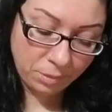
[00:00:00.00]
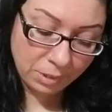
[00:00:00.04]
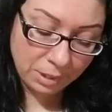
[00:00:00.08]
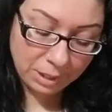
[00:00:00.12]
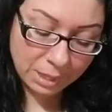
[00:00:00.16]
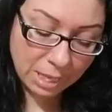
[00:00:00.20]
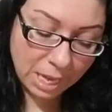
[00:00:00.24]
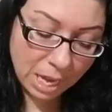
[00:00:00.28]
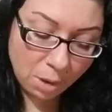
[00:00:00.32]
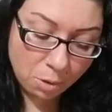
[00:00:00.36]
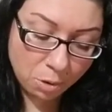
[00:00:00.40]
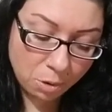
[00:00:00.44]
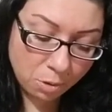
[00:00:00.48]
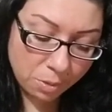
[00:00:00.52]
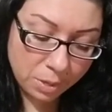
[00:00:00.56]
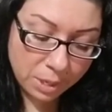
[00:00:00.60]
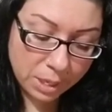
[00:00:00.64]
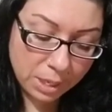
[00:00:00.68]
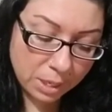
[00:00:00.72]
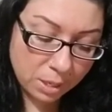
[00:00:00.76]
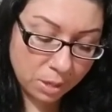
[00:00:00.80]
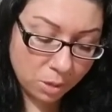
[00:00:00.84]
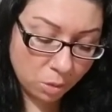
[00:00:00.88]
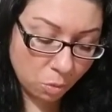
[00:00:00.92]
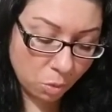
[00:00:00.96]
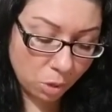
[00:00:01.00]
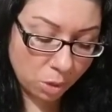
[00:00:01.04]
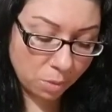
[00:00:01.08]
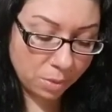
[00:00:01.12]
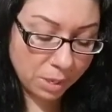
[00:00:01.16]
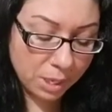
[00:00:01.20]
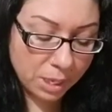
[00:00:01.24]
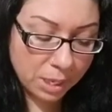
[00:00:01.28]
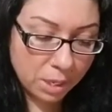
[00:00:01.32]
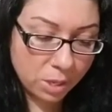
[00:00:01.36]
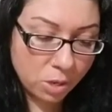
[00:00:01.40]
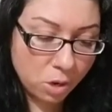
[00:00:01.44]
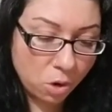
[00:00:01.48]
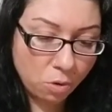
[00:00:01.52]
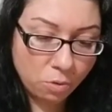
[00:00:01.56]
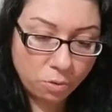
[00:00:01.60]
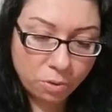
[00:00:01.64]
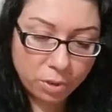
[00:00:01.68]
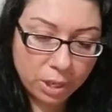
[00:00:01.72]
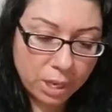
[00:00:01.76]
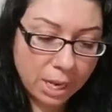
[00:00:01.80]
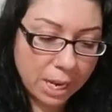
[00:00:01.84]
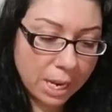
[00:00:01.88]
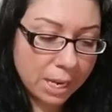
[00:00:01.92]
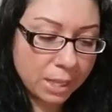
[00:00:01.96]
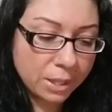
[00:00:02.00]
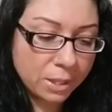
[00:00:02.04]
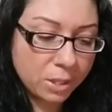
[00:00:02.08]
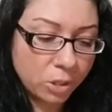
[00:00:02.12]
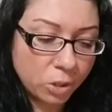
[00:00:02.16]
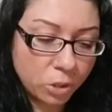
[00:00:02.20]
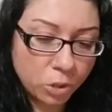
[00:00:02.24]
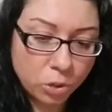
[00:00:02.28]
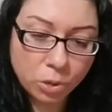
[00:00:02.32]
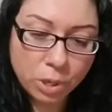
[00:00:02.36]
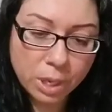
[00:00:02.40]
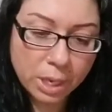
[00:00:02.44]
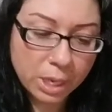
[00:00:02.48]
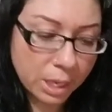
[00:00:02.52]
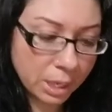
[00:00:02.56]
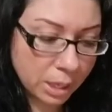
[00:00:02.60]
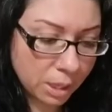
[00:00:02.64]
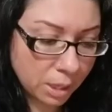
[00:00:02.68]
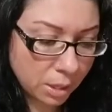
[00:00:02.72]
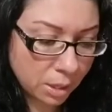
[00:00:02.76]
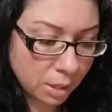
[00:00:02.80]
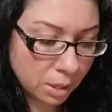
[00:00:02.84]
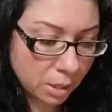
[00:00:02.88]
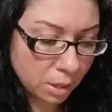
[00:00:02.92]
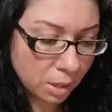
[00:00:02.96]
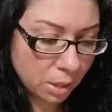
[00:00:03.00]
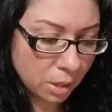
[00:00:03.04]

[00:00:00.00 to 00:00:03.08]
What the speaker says: Okay, what do we need? What do we need to know for Cancer's reading?